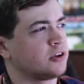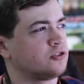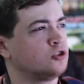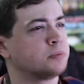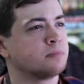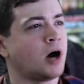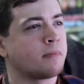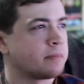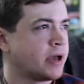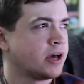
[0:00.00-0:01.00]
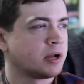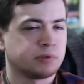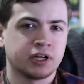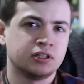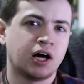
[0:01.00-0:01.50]
like Super Bomberman. I
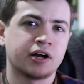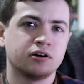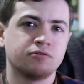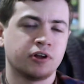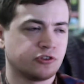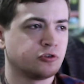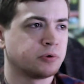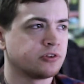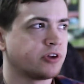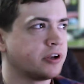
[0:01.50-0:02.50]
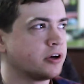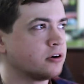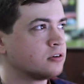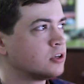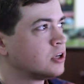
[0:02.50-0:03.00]
played a lot of on the Super
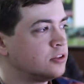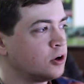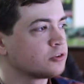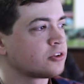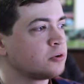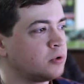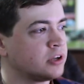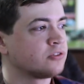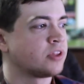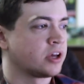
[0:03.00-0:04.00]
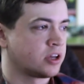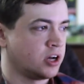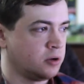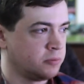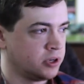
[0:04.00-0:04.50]
Nintendo those are the ones that
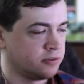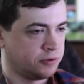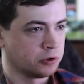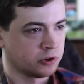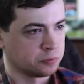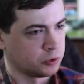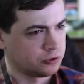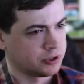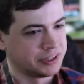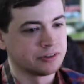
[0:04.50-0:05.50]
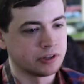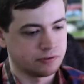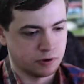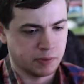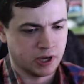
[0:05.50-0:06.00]
come into focus most
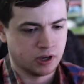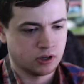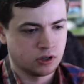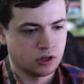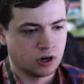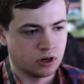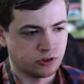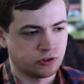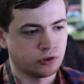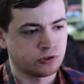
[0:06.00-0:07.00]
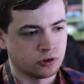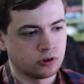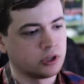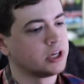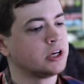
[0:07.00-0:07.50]
clearly for me. Are just those
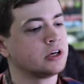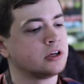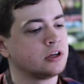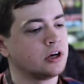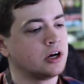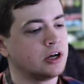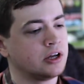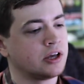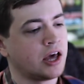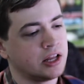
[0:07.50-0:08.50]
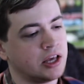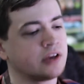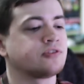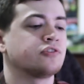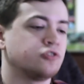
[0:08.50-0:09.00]
early uh,
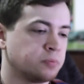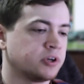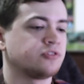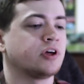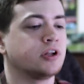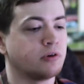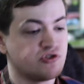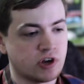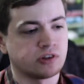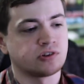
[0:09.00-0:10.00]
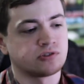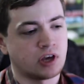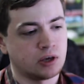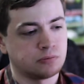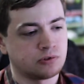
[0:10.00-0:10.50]
NES and Super Nintendo and Genesis
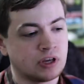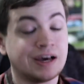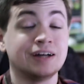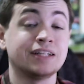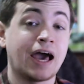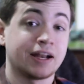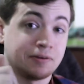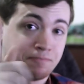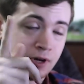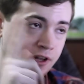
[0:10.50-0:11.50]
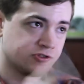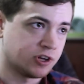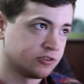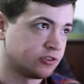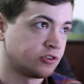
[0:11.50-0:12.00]
games. Aladdin on the
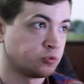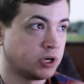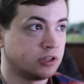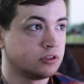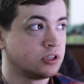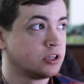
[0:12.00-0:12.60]
Genesis as well.